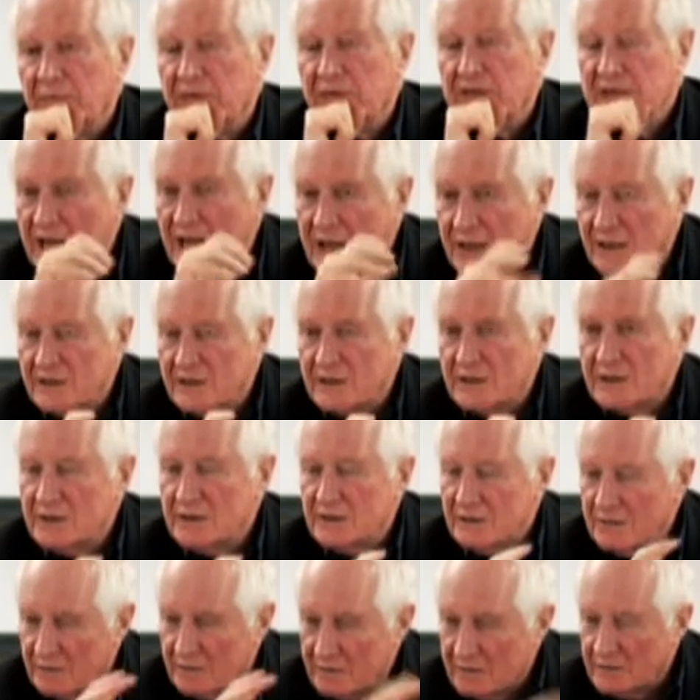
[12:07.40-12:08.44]
talent,
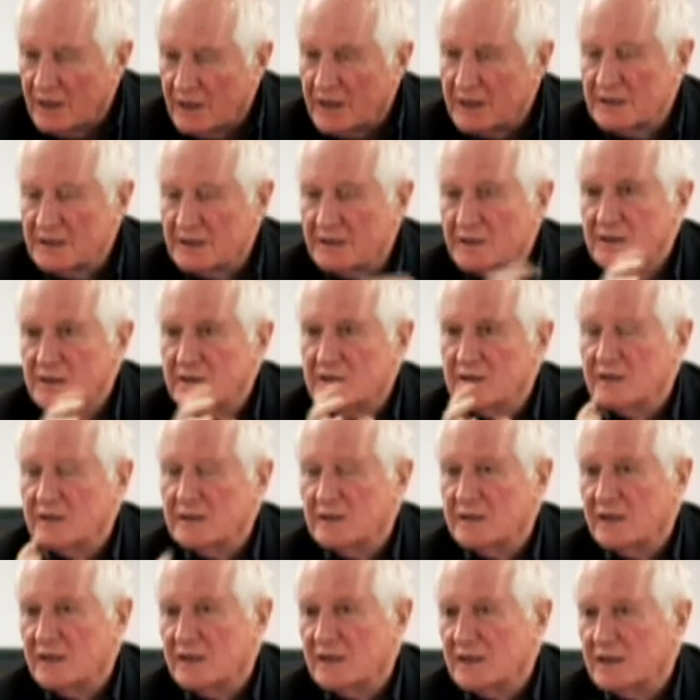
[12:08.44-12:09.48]
writers,
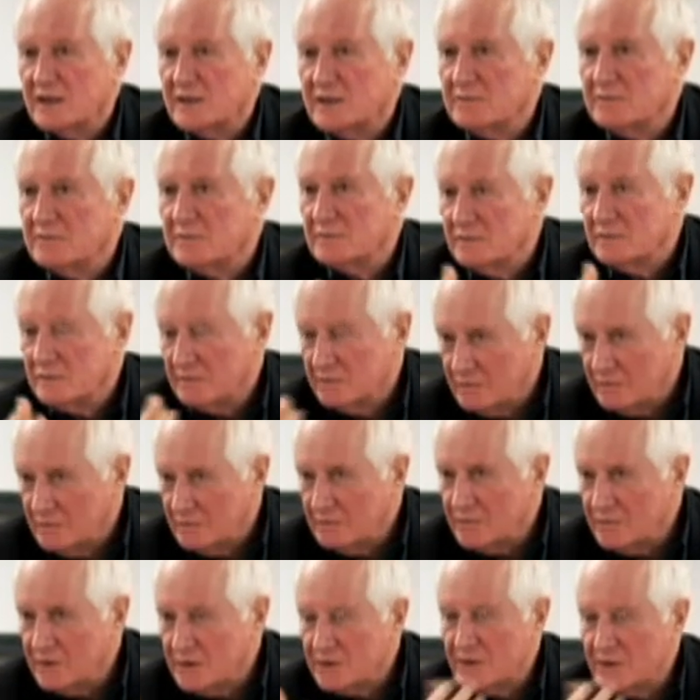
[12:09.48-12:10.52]

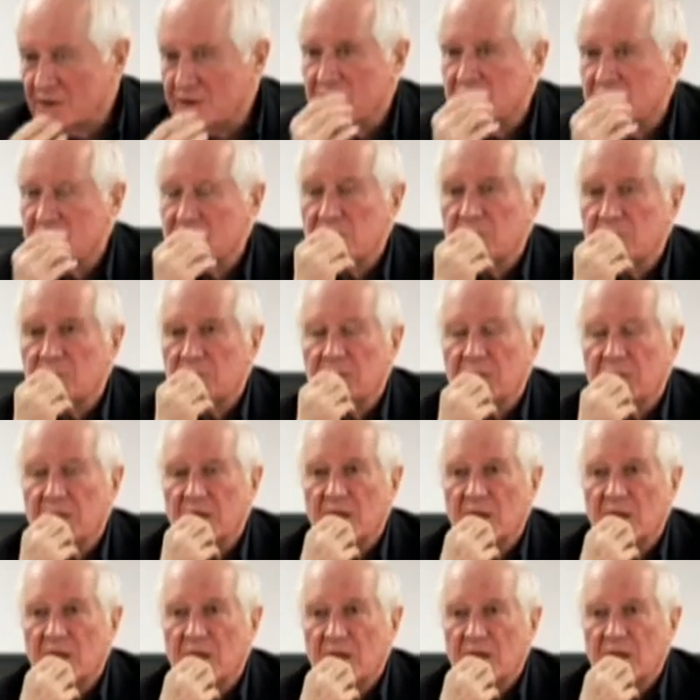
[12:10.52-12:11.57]
musicians,
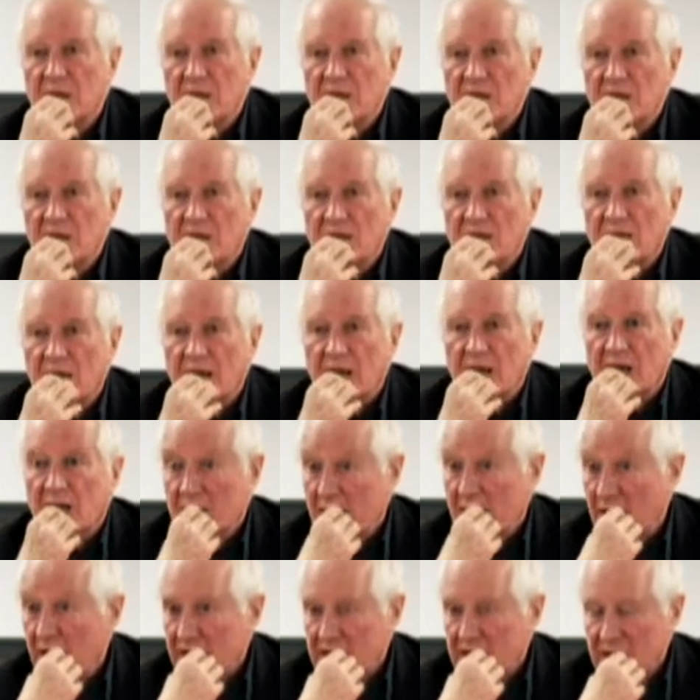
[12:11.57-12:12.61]

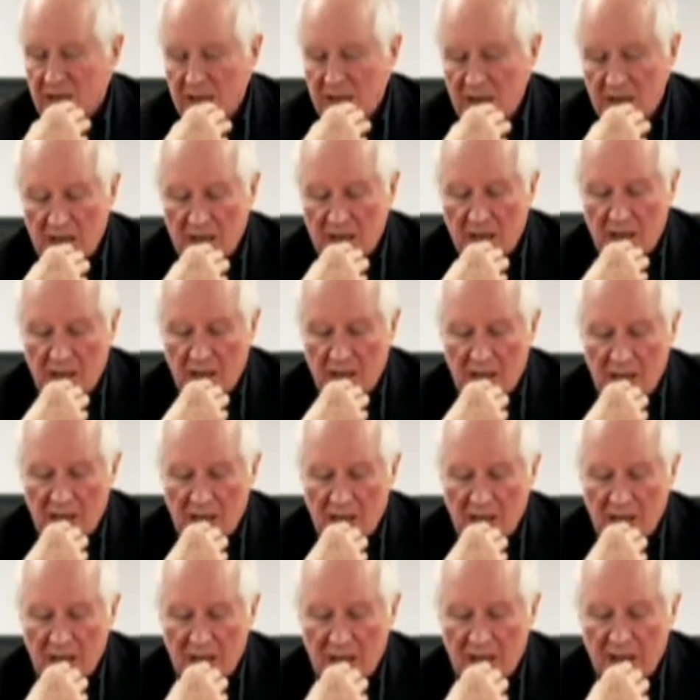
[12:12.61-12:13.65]
actors,
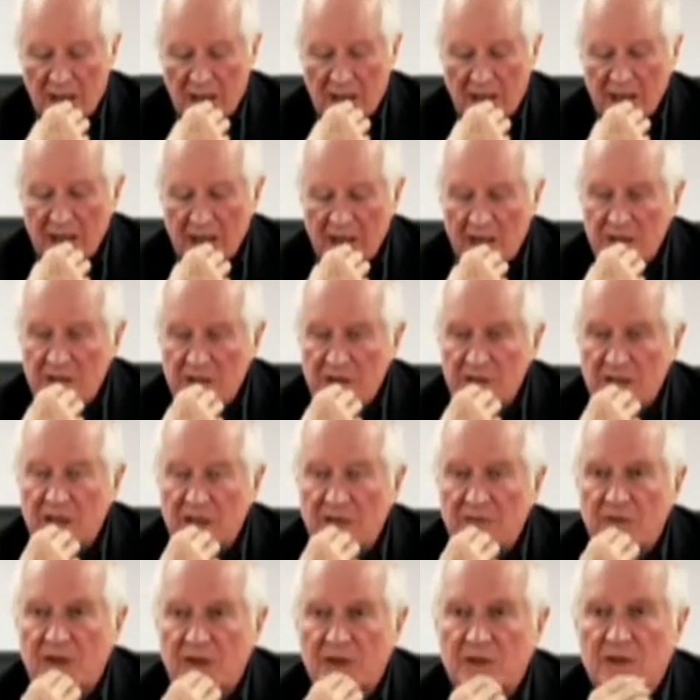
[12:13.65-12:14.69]
they'd
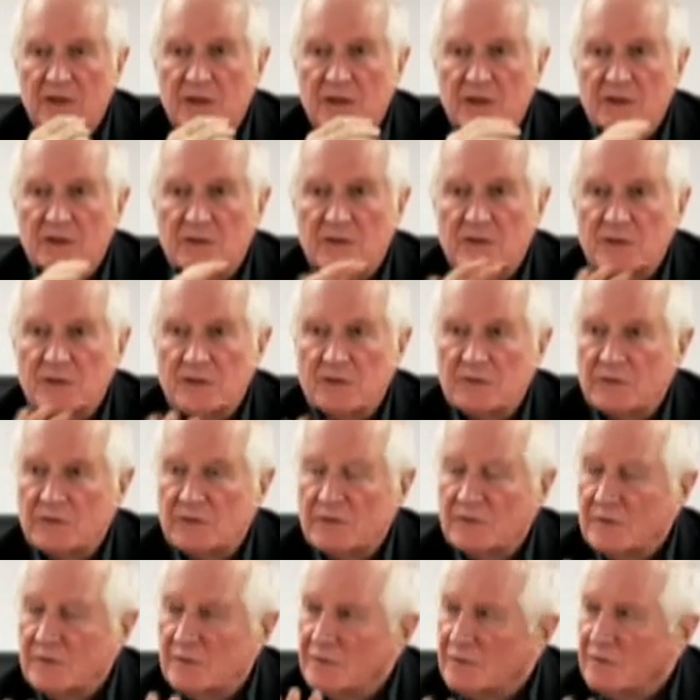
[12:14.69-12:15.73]
negotiated very good deals
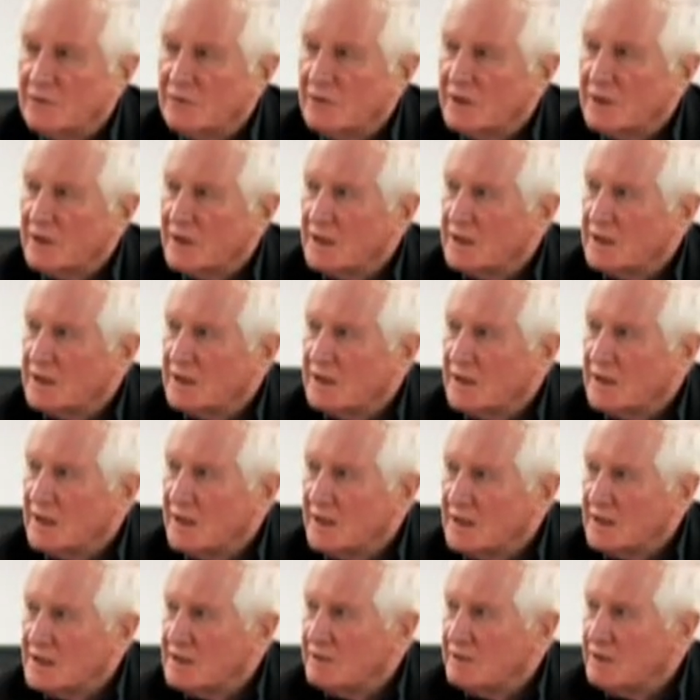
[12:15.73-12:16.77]
within
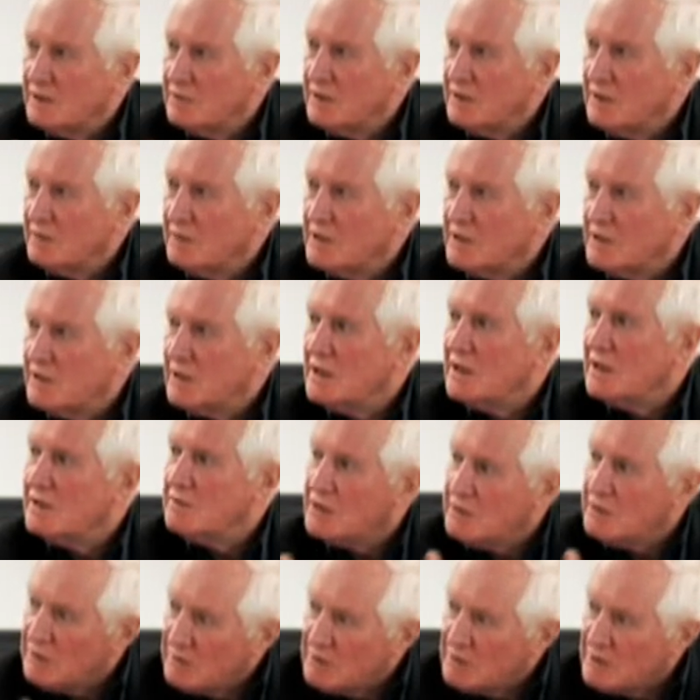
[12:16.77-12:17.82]
ITV and BBC. I
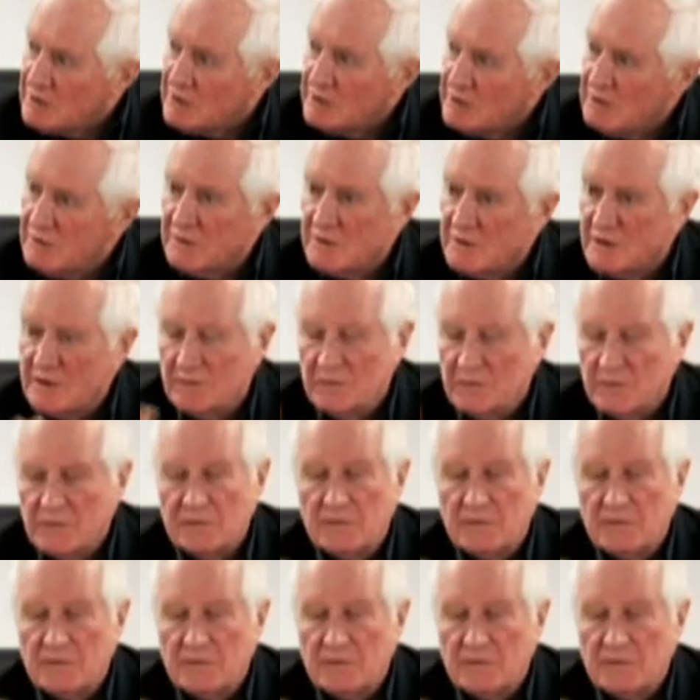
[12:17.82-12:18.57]
mean, BBC was,